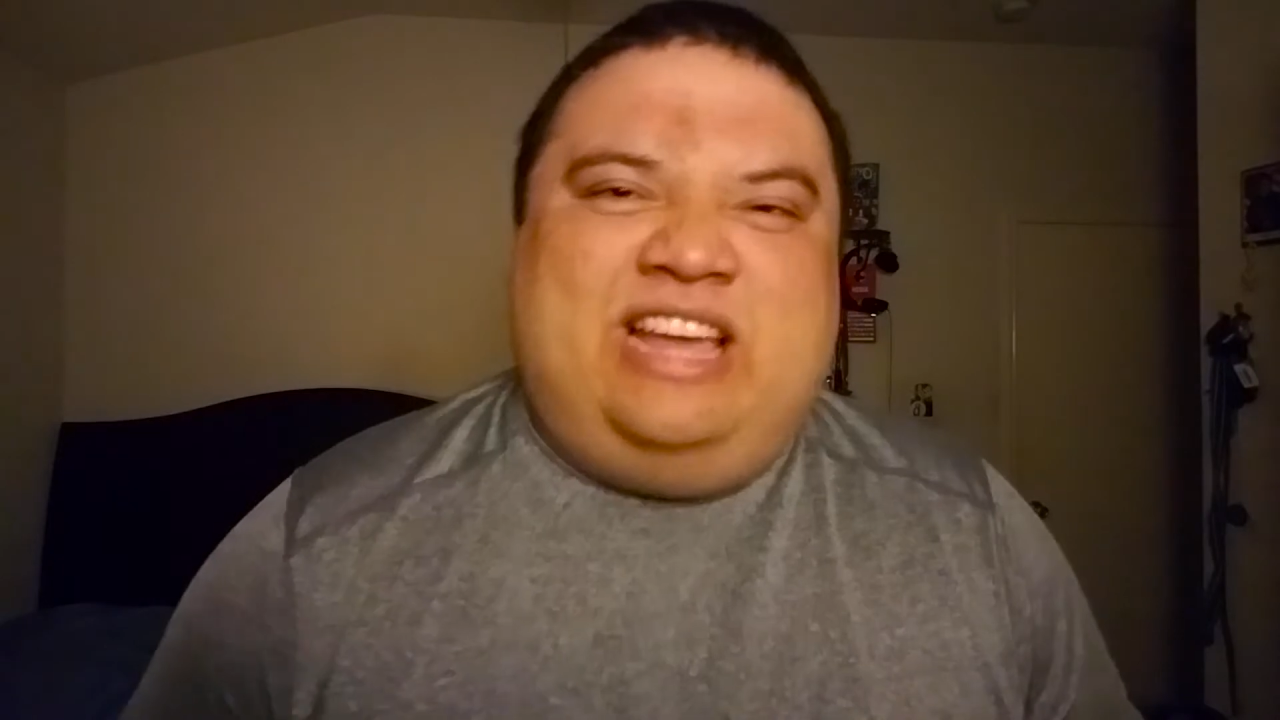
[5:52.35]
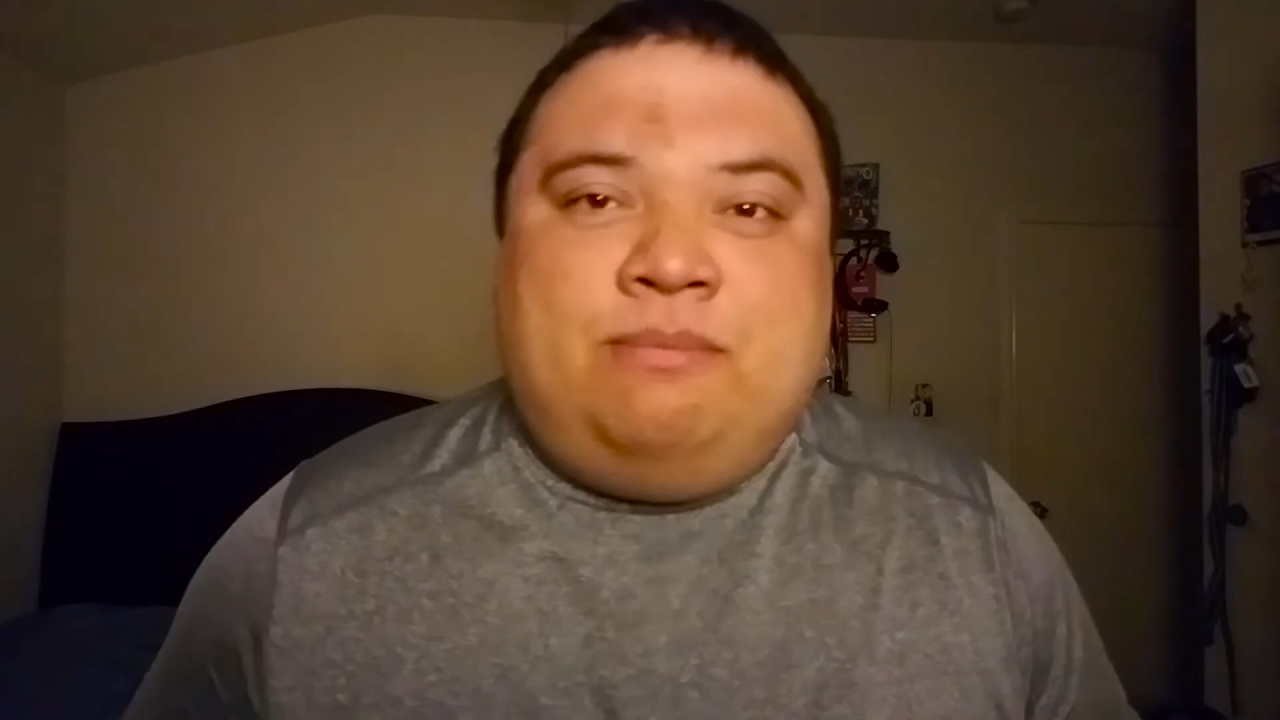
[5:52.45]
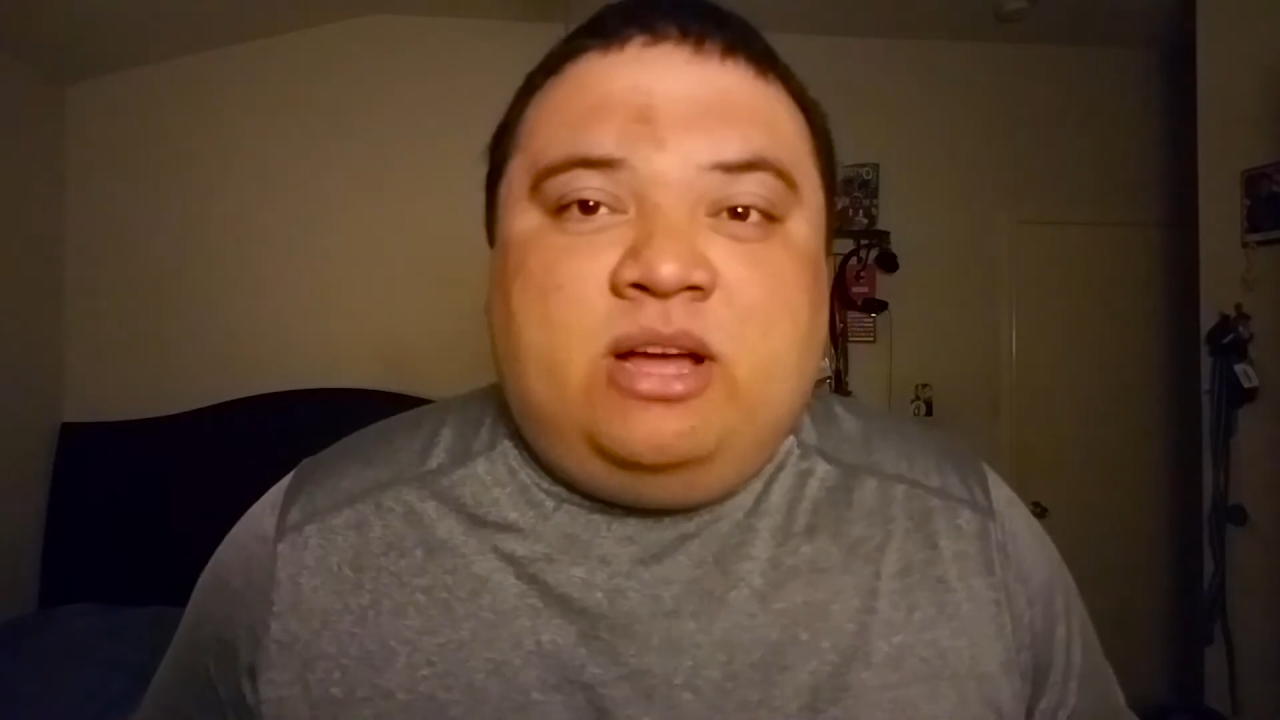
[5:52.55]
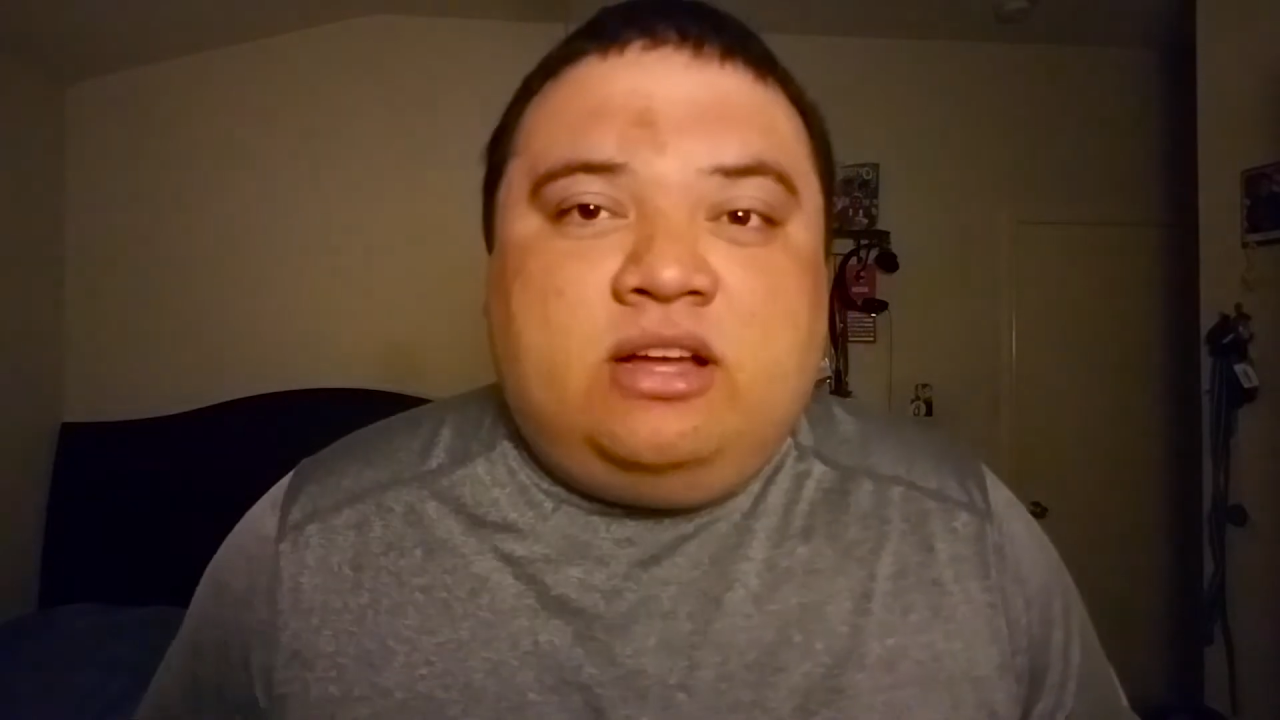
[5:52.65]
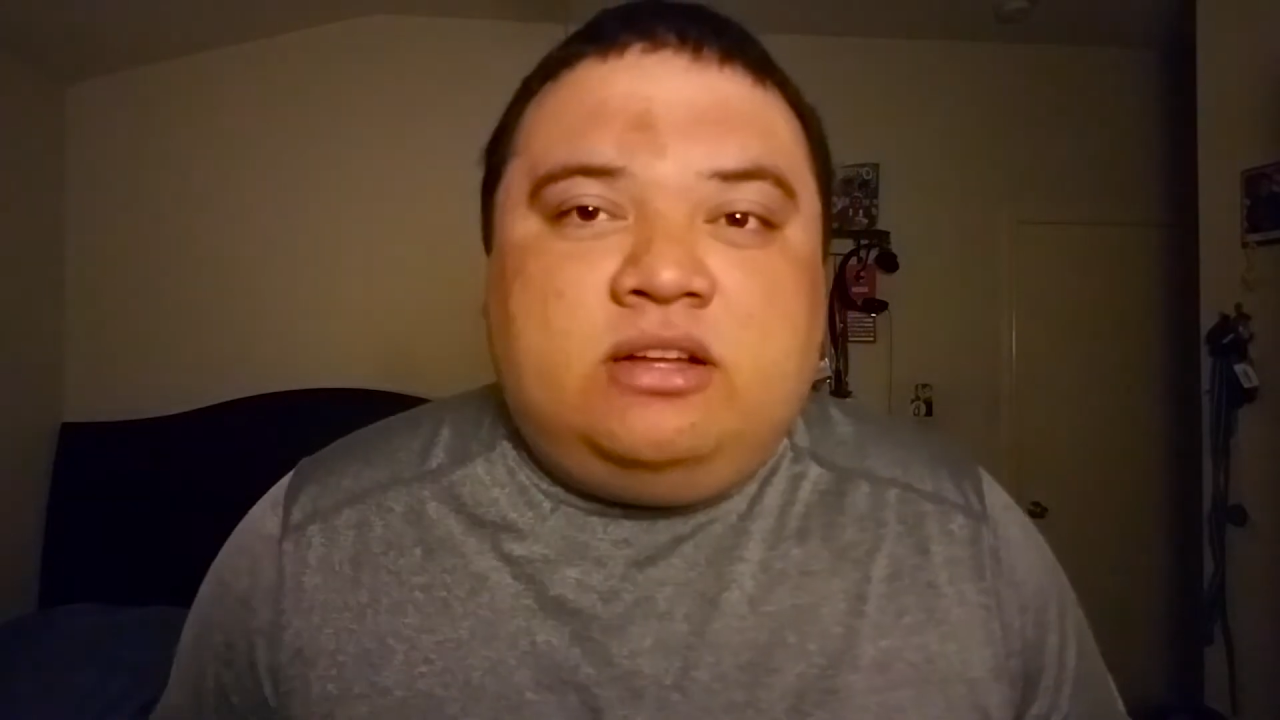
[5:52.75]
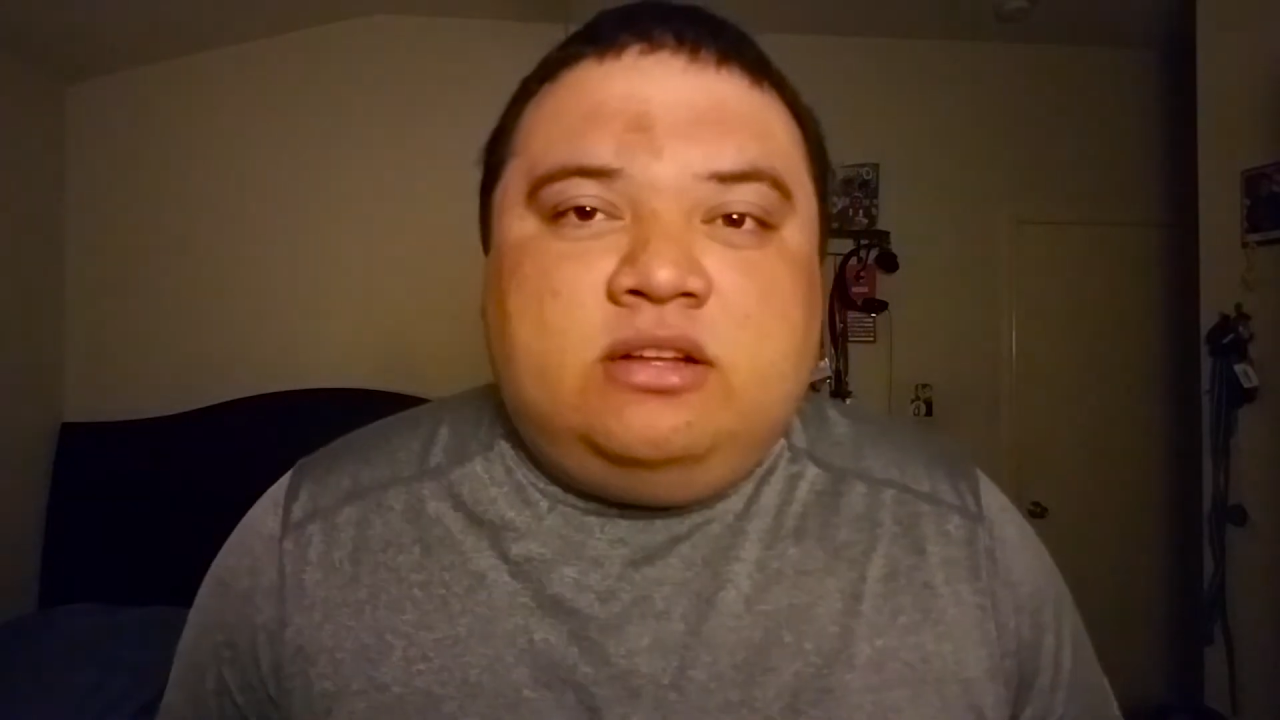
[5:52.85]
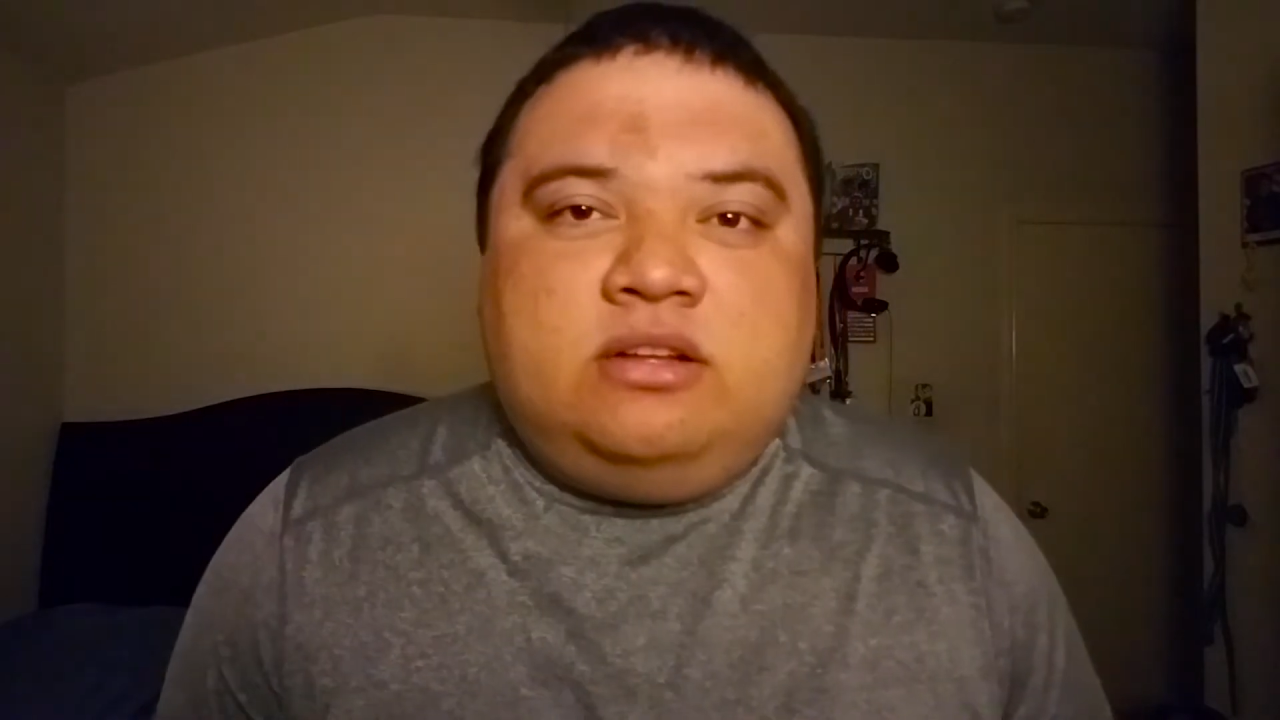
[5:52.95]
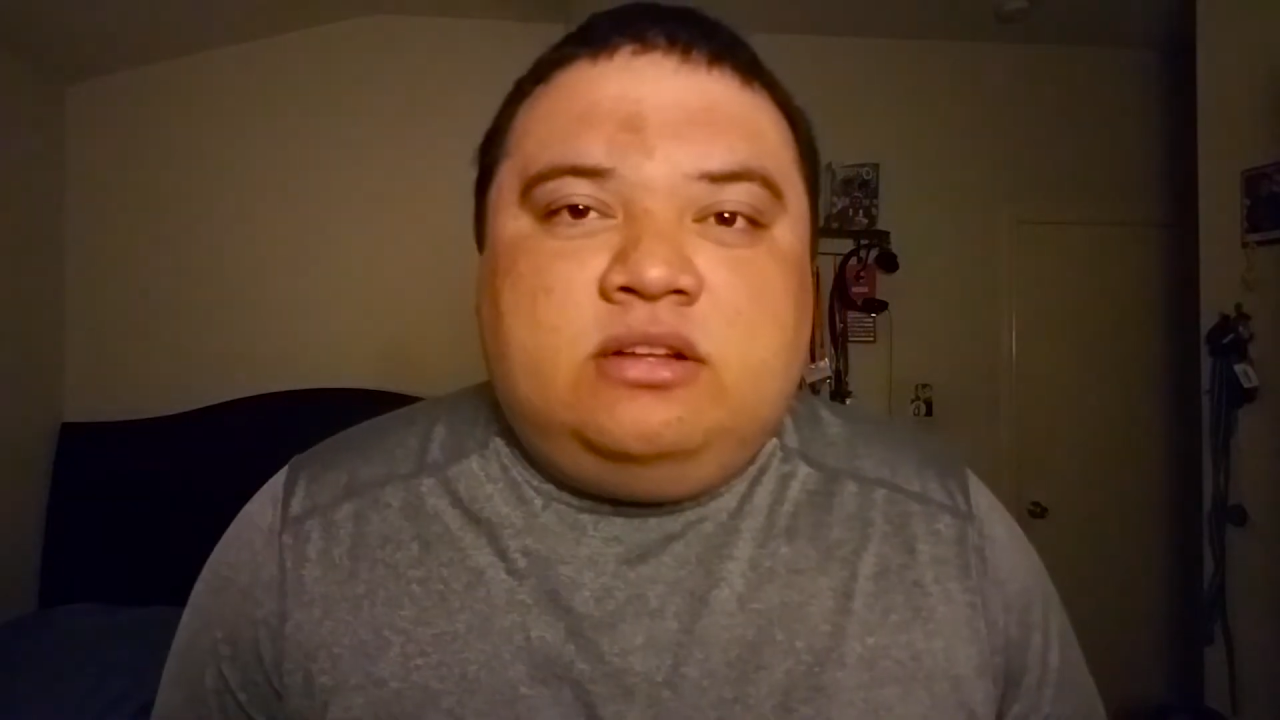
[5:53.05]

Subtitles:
to Emma.